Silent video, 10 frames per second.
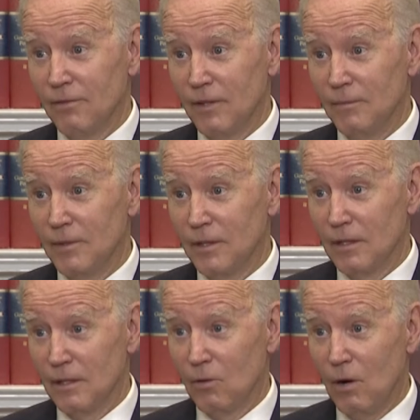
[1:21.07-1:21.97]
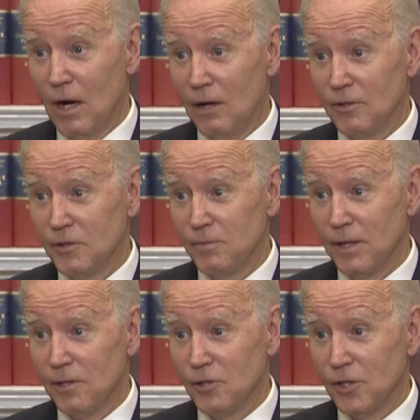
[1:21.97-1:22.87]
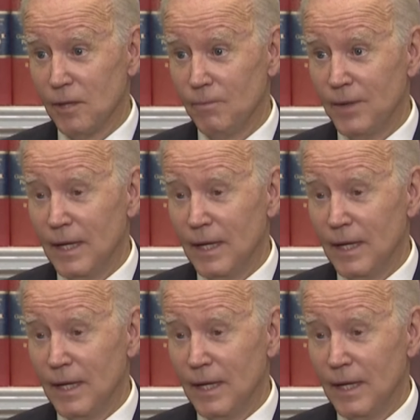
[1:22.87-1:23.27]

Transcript: for him to acquire the speakership.